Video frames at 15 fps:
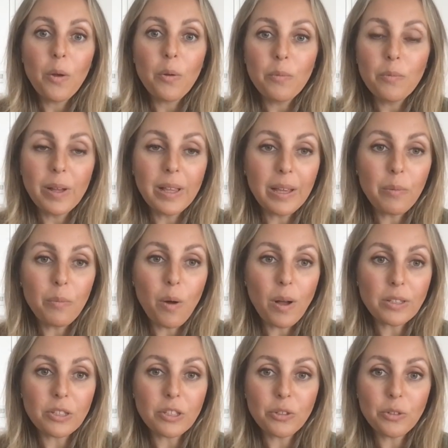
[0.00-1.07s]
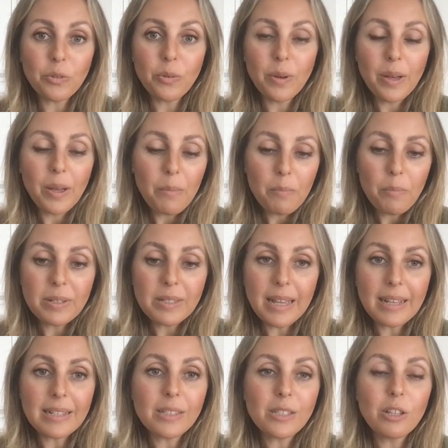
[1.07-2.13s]
really want to
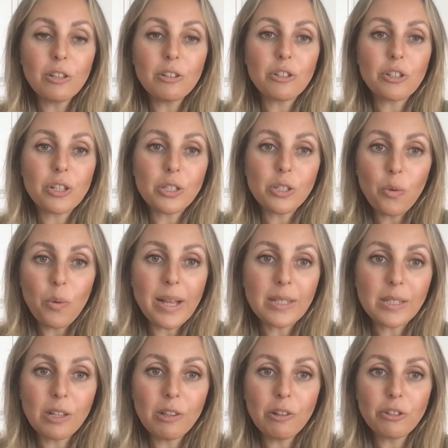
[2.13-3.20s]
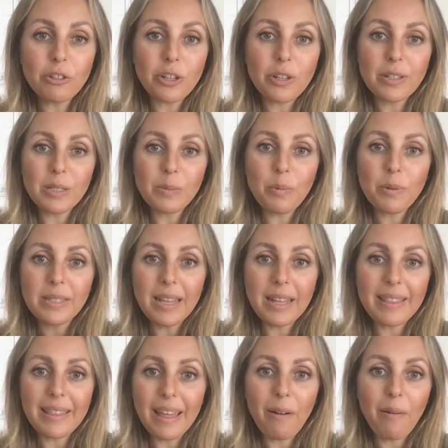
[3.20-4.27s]
present solutions, quick solutions,
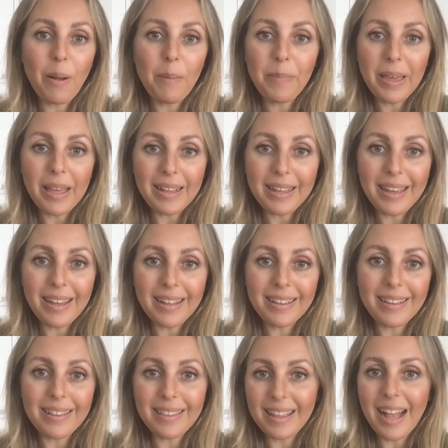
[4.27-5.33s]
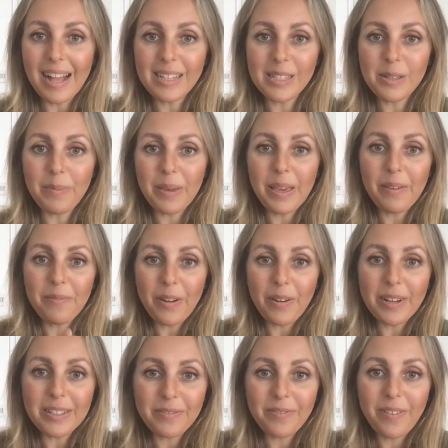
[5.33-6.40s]
present their opinion that has to be
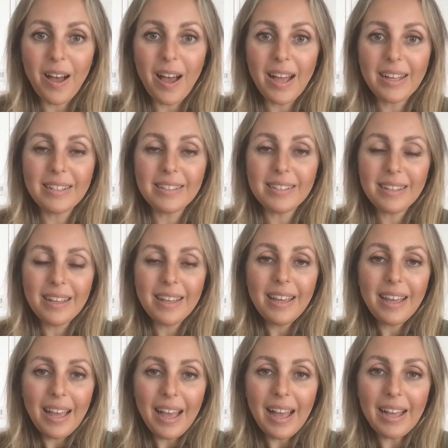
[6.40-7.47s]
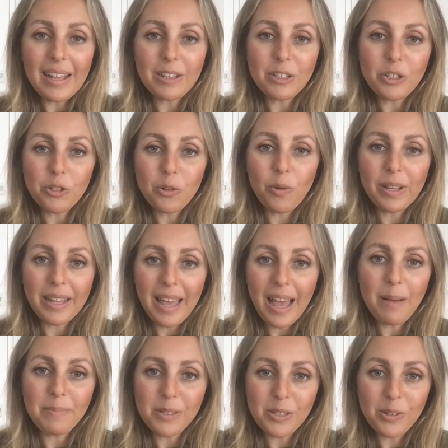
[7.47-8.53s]
very defined in a short
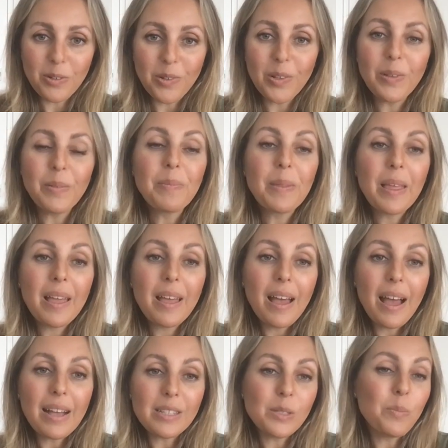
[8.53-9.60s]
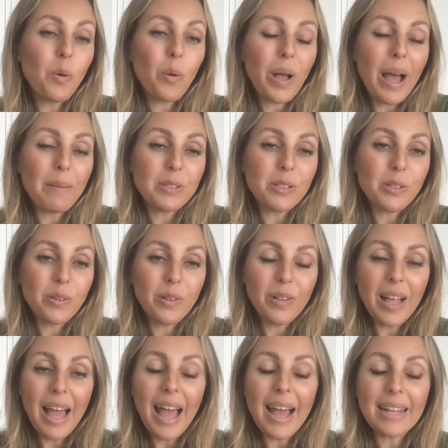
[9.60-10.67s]
capsule, a small
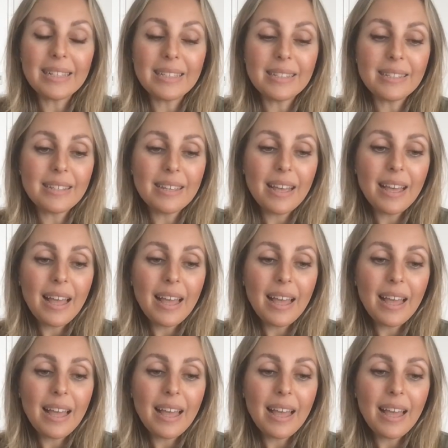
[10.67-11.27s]
capsule, and